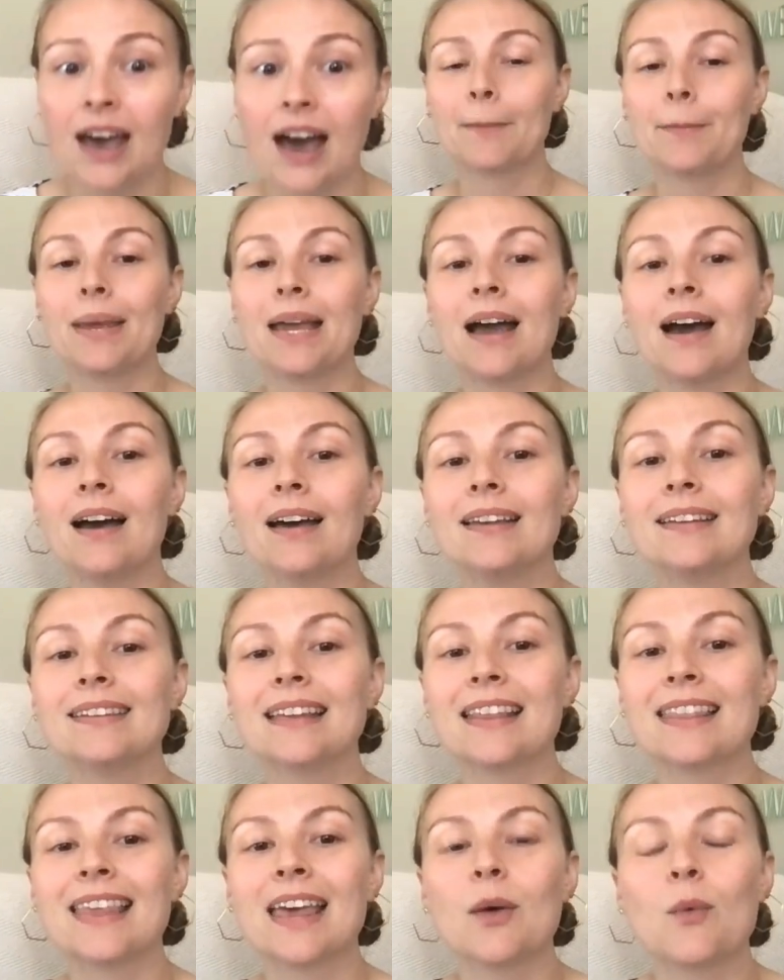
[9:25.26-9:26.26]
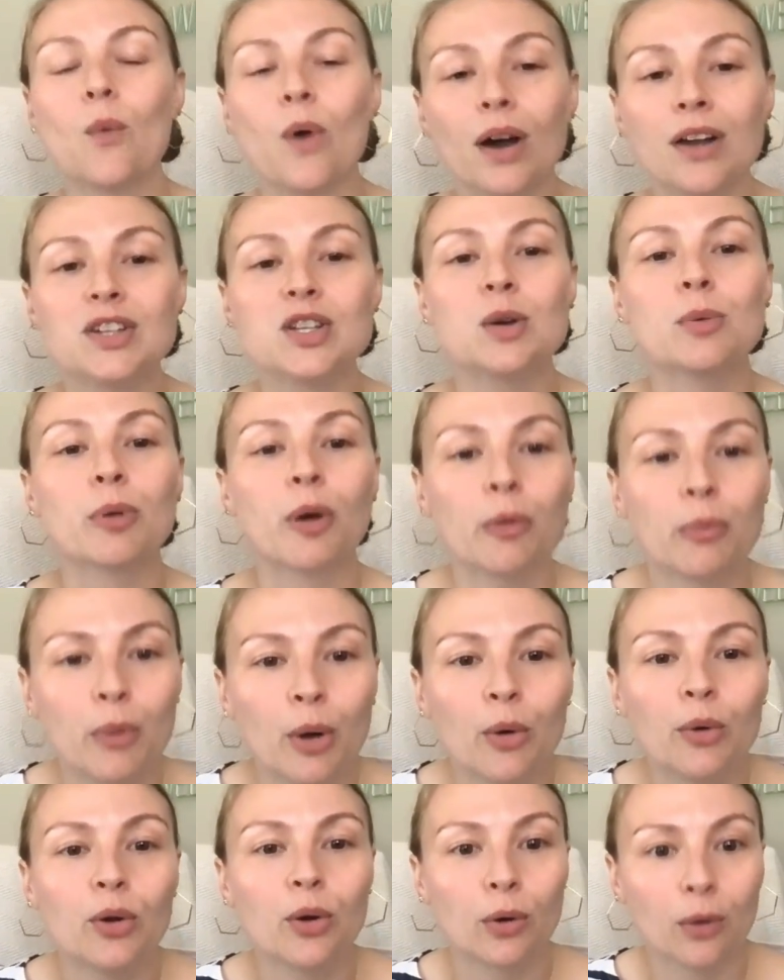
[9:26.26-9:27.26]
because they want to
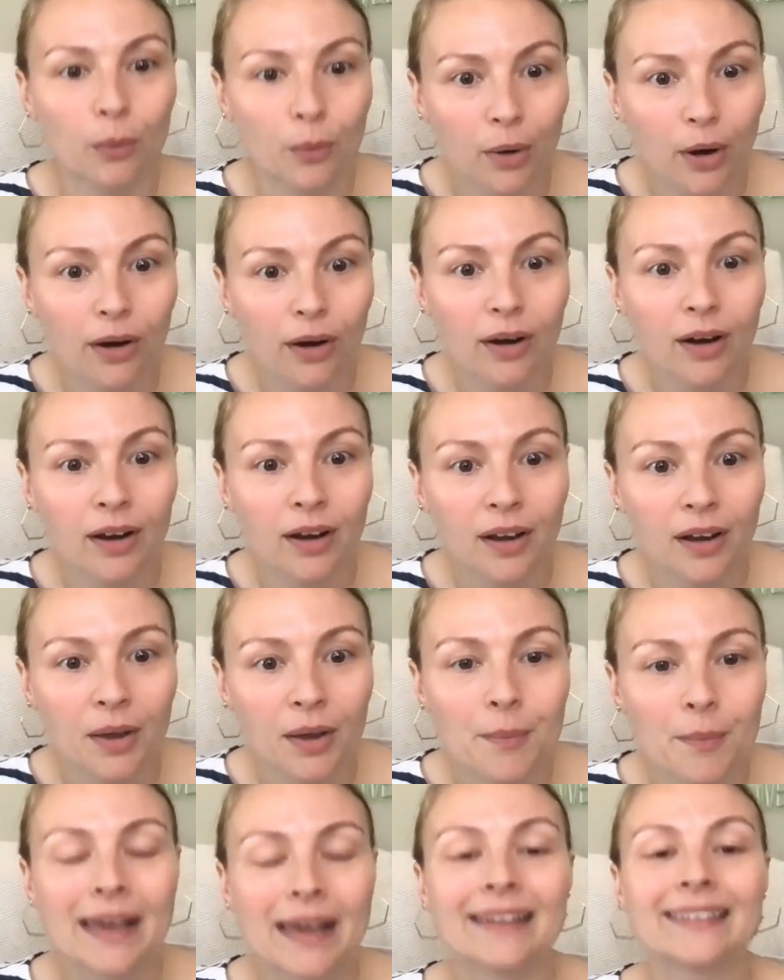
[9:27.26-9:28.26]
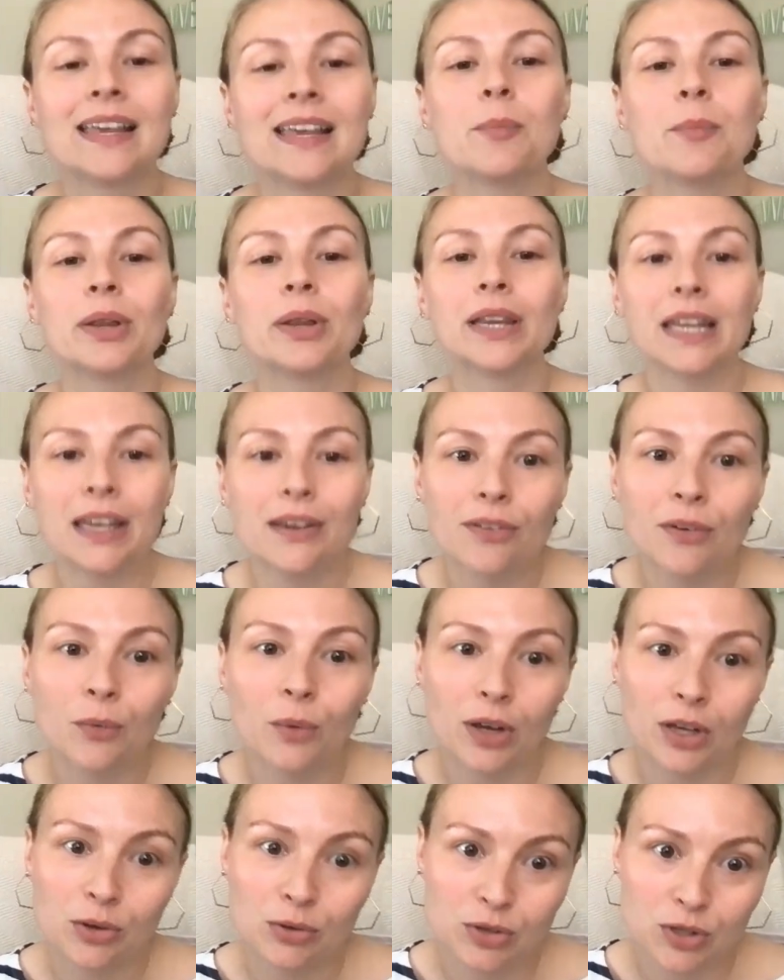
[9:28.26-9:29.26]
promote your work, because they believe in
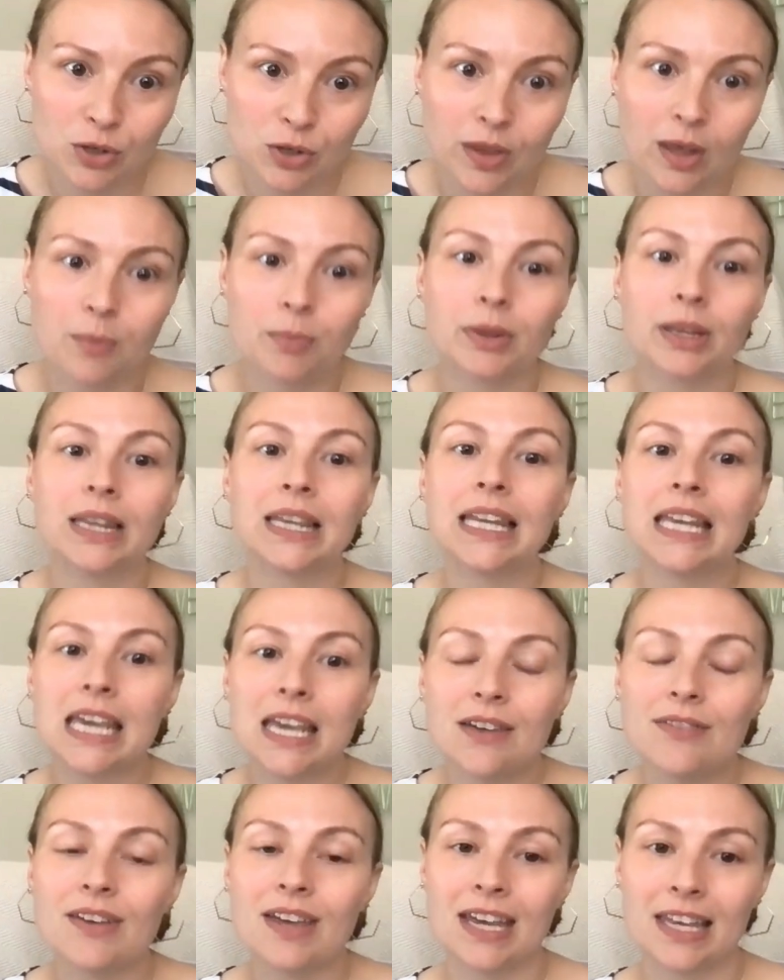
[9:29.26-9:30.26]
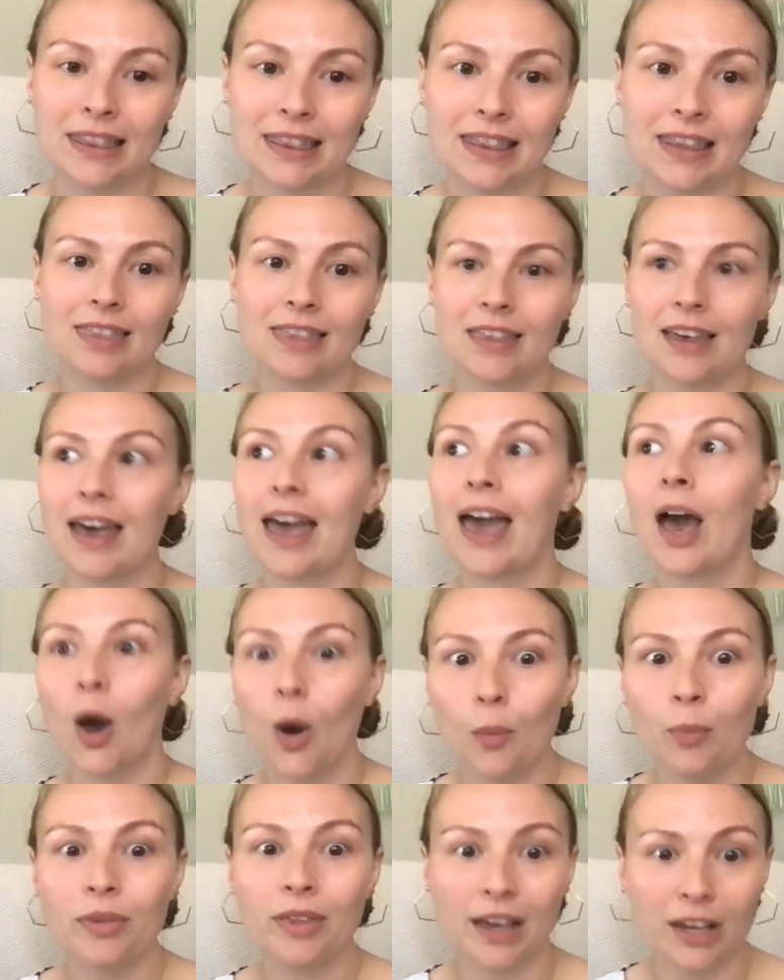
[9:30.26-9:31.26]
what you do. They believe in the
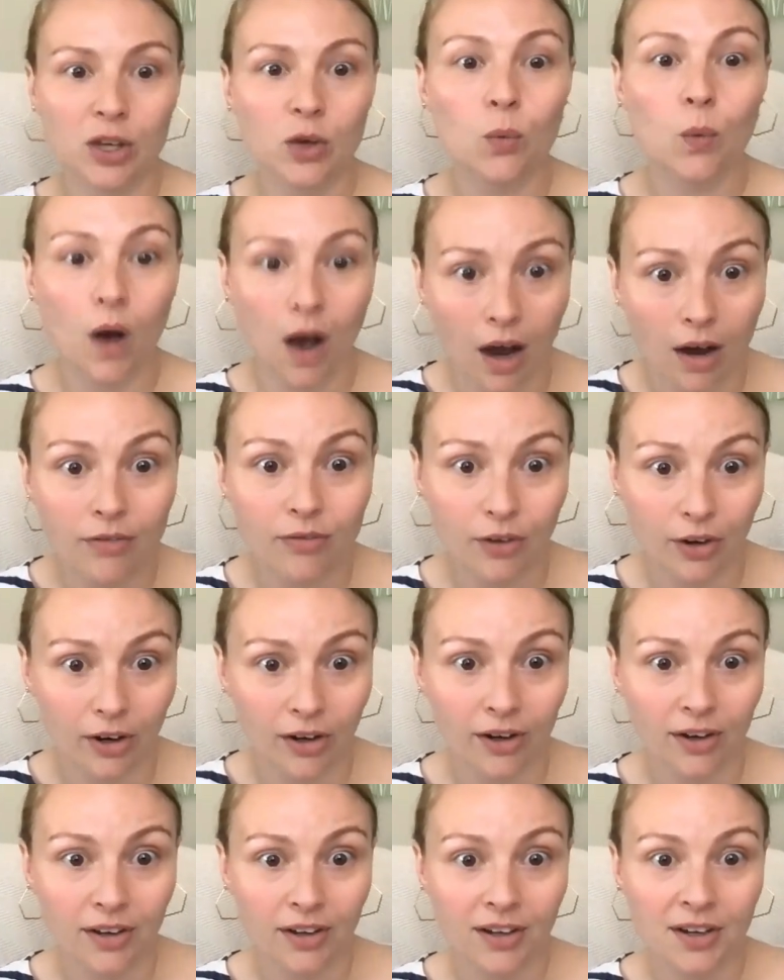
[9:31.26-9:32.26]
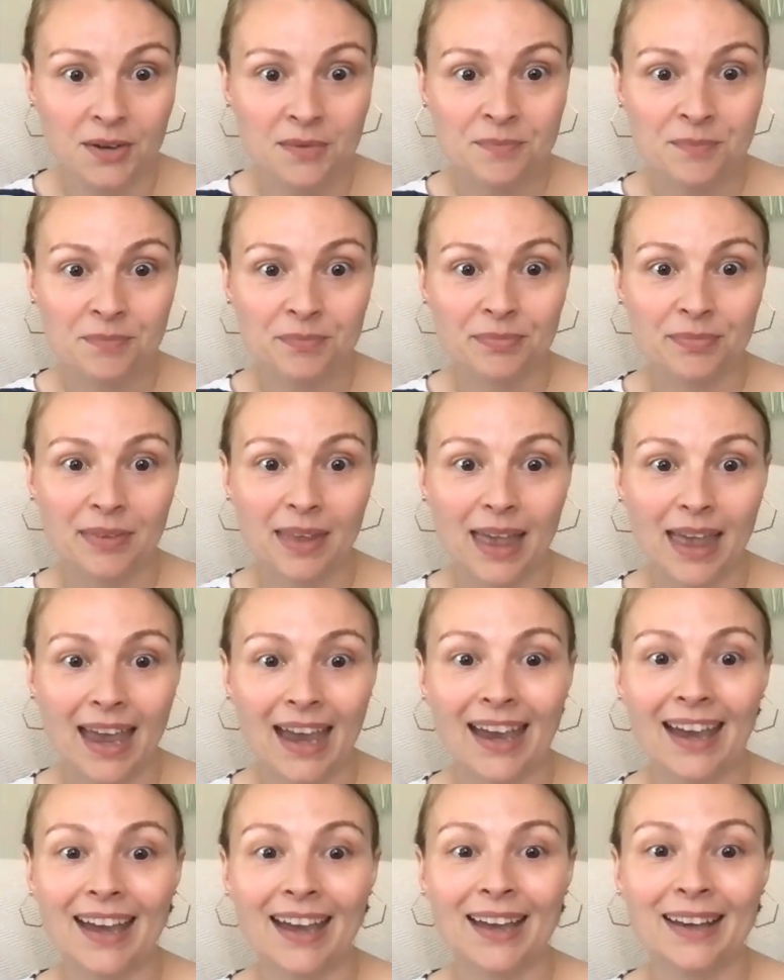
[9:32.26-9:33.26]
help that you offer.
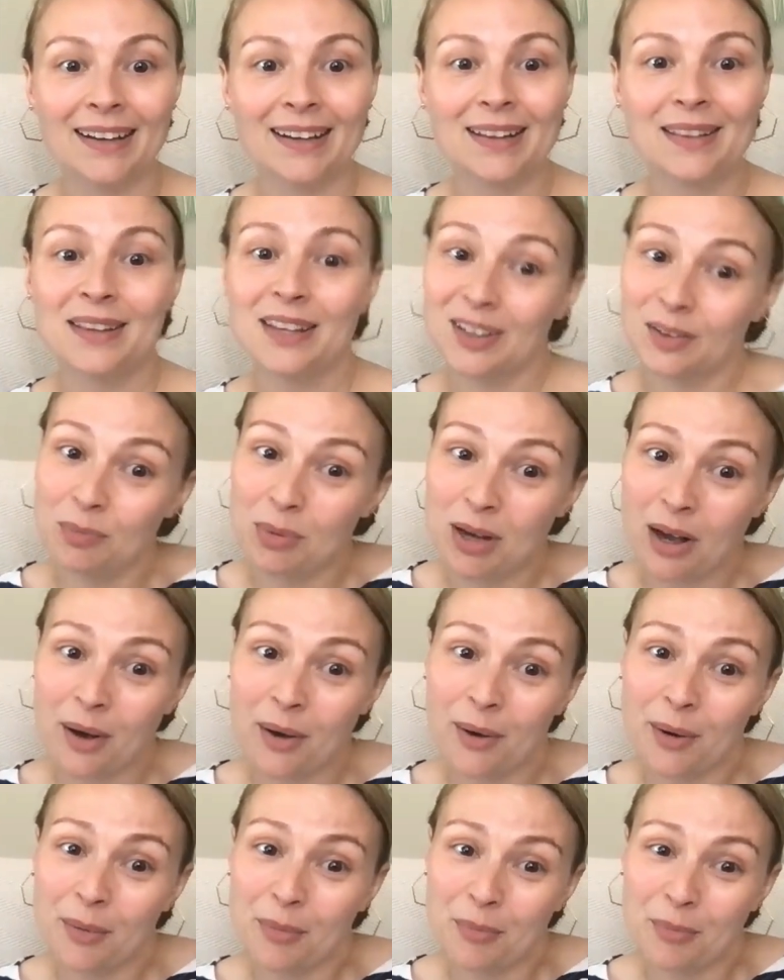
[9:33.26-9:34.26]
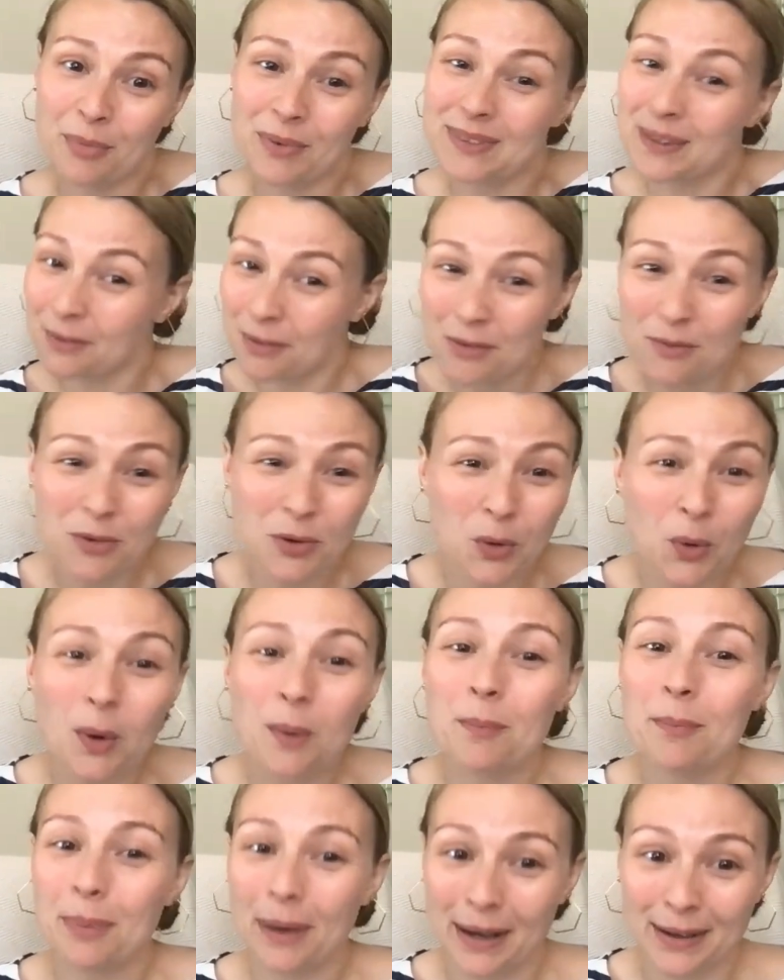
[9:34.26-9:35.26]
And these become some of your
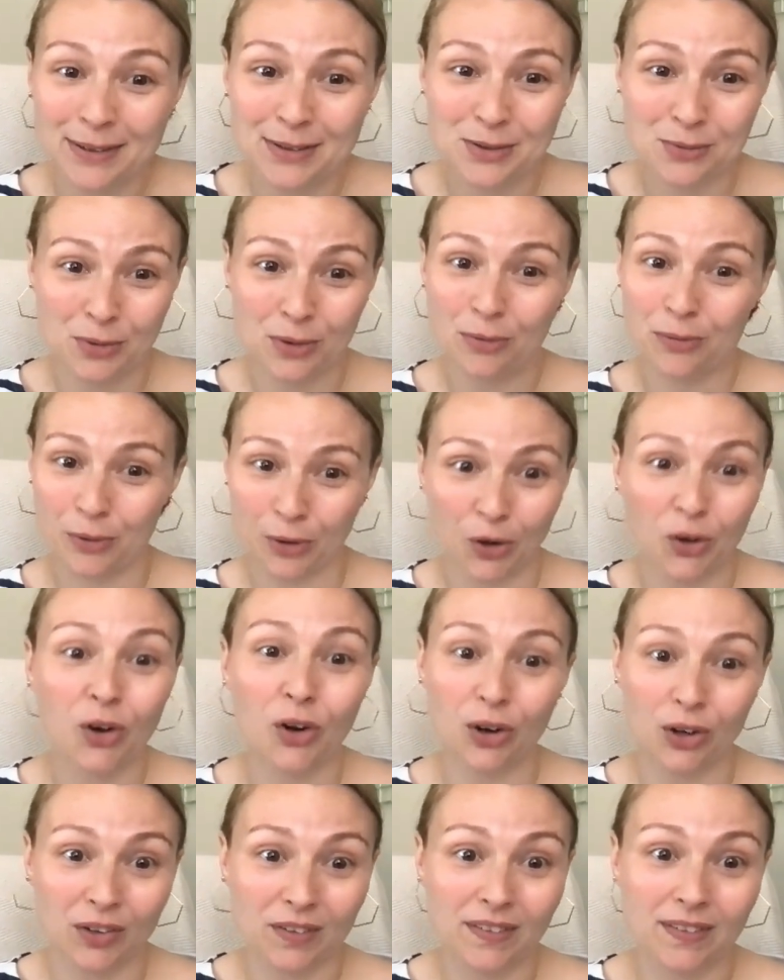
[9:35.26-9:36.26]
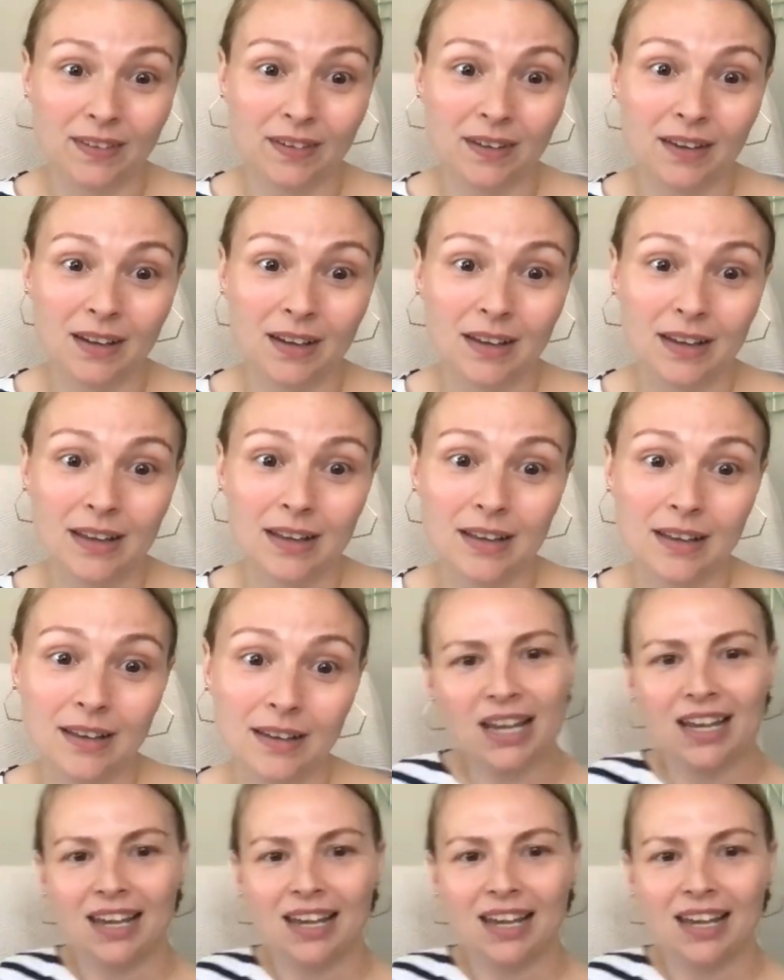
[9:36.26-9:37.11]
best referrers. Squirrel.